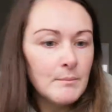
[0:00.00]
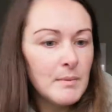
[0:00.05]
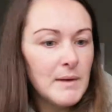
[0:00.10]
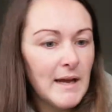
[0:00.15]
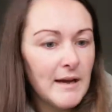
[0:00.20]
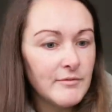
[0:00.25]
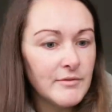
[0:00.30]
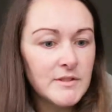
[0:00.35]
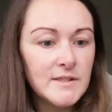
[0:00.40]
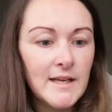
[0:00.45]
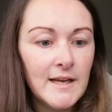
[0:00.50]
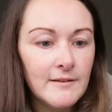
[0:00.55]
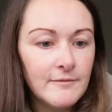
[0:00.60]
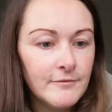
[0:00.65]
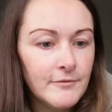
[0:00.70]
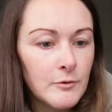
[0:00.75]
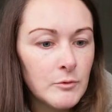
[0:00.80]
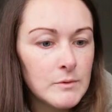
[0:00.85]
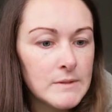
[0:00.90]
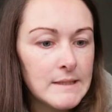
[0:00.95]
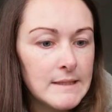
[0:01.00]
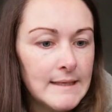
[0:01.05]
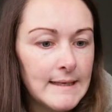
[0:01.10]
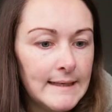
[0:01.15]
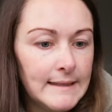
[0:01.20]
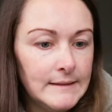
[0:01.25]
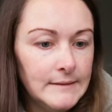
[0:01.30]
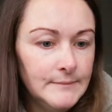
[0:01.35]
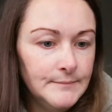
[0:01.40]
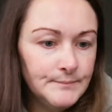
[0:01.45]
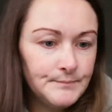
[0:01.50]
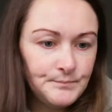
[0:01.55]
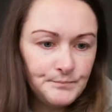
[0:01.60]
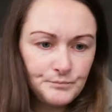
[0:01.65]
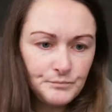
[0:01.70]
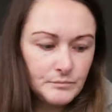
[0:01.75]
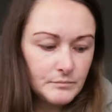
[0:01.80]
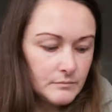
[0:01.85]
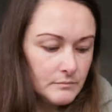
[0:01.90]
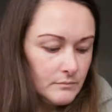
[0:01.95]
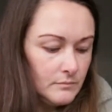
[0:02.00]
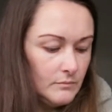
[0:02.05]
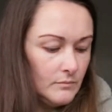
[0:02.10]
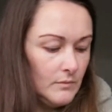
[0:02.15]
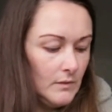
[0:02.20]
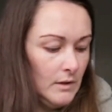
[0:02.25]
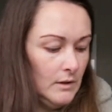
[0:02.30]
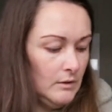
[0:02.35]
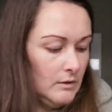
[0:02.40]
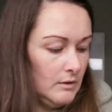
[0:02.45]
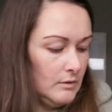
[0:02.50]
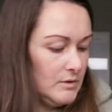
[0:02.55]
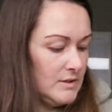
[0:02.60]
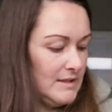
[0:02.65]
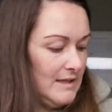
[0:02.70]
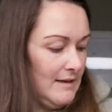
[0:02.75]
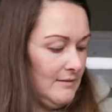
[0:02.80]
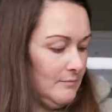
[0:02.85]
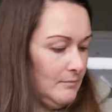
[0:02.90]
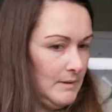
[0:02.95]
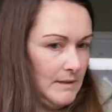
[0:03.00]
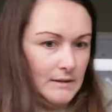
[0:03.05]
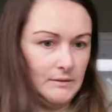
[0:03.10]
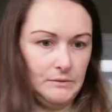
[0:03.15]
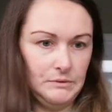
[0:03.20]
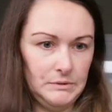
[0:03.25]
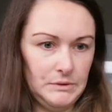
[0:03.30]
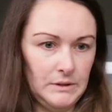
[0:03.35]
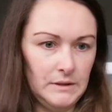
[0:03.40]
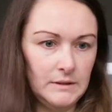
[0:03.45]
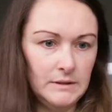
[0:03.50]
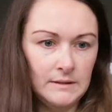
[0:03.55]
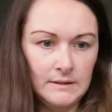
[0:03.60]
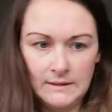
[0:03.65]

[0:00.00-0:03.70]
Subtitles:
But yeah, for £10.49, you know, £7.50